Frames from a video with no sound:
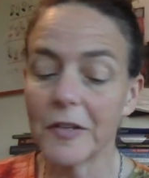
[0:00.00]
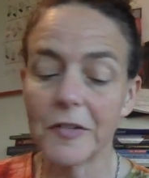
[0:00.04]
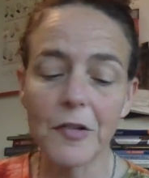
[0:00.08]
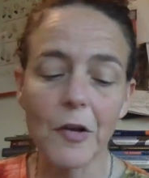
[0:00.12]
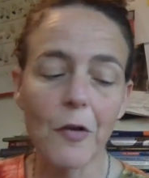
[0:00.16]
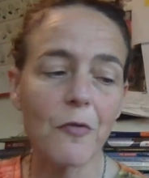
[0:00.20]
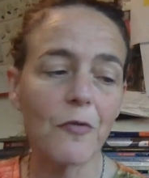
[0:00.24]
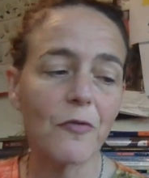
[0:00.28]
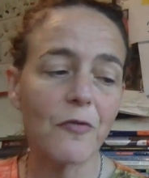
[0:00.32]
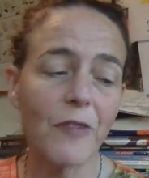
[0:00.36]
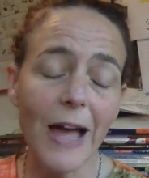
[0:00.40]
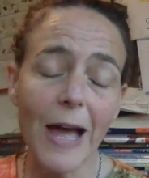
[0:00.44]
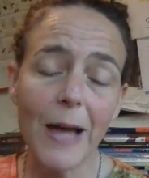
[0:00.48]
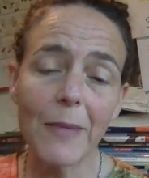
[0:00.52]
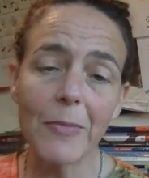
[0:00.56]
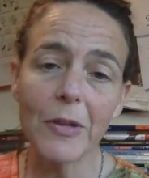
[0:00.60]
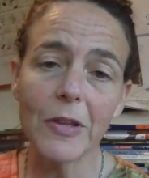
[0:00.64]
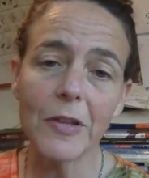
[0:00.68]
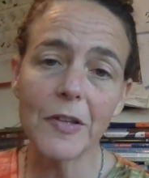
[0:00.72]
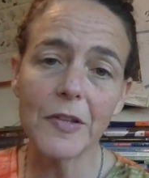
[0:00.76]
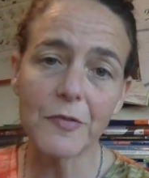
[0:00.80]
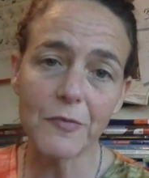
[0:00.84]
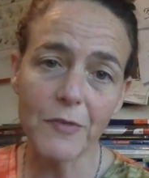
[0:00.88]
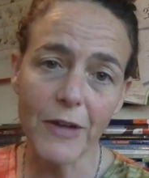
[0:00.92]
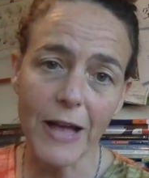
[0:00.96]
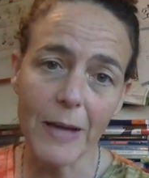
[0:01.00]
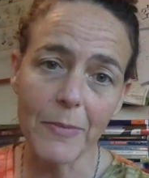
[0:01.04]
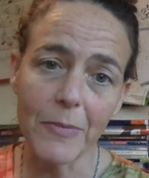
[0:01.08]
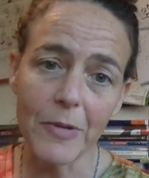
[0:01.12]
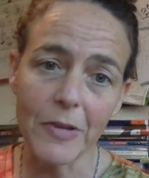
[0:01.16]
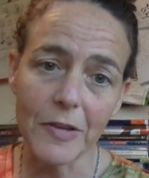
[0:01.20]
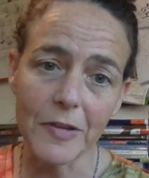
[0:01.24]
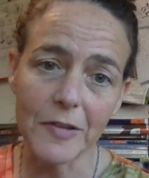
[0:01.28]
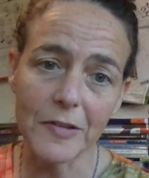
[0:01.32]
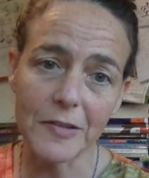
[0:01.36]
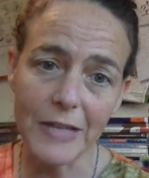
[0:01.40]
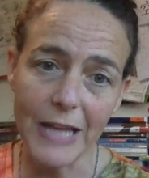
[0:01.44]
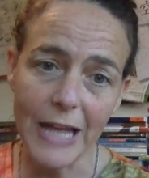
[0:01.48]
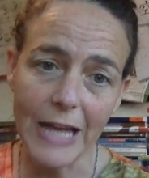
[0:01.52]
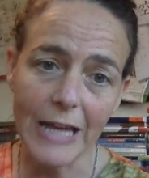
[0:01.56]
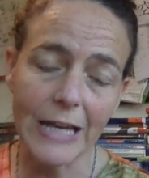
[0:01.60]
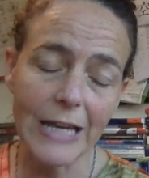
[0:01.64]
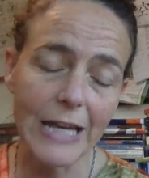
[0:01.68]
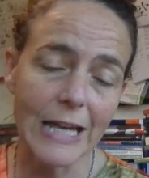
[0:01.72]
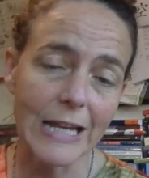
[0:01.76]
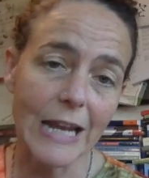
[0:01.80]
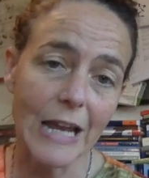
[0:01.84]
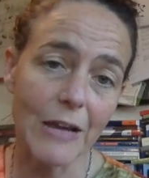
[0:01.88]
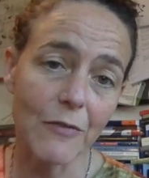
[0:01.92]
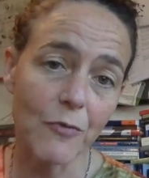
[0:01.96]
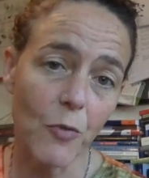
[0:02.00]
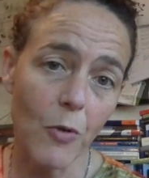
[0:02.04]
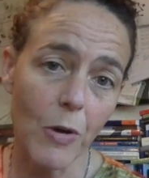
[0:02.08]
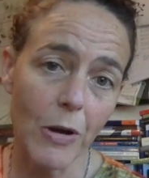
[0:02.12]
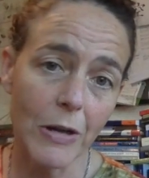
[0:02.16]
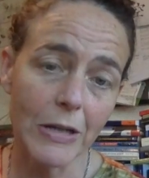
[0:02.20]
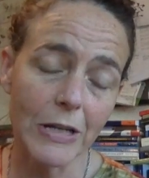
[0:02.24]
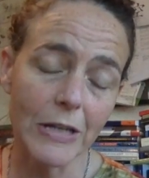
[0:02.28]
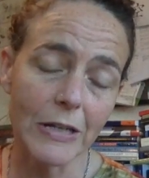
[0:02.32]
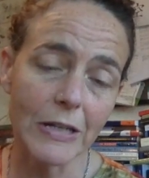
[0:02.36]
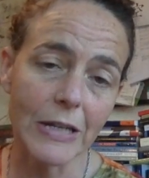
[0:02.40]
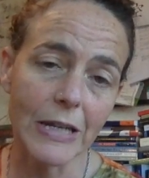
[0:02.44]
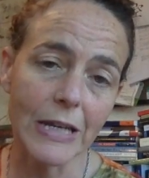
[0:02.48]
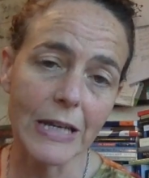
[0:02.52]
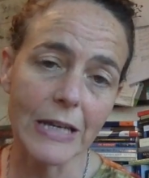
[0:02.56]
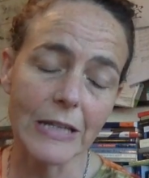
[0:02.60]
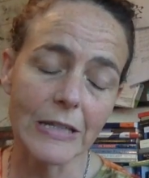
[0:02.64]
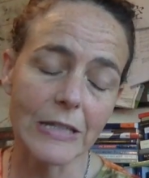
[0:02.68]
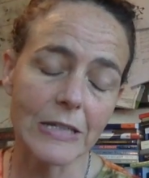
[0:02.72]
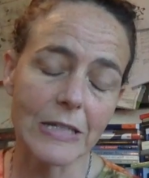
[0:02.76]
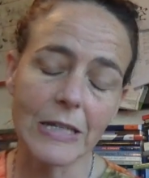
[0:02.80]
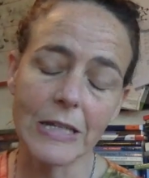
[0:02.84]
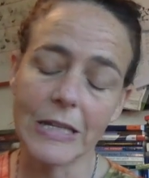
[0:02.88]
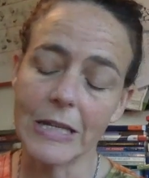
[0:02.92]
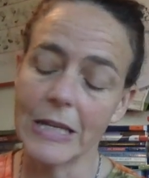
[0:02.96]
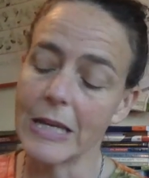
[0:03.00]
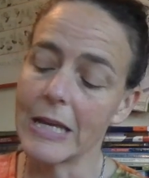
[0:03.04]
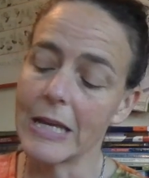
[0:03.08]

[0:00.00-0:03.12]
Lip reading: So fabulous, fabulous deck, and I've wanted it